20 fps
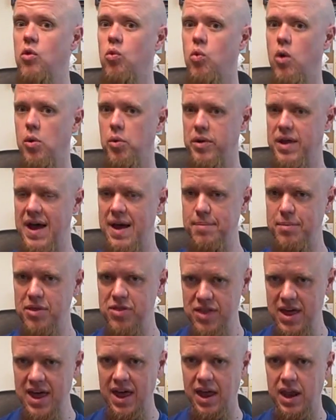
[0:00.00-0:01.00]
What would
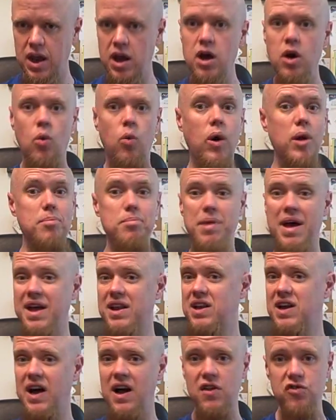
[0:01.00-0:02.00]
happen then? What
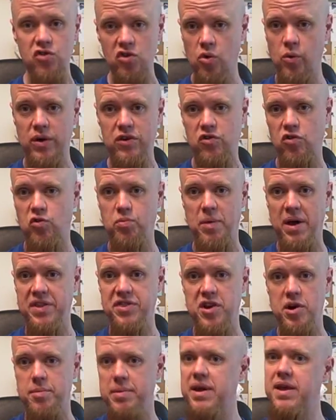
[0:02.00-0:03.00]
bad consequences might
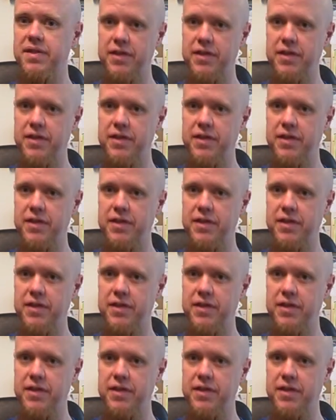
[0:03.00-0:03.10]
there be?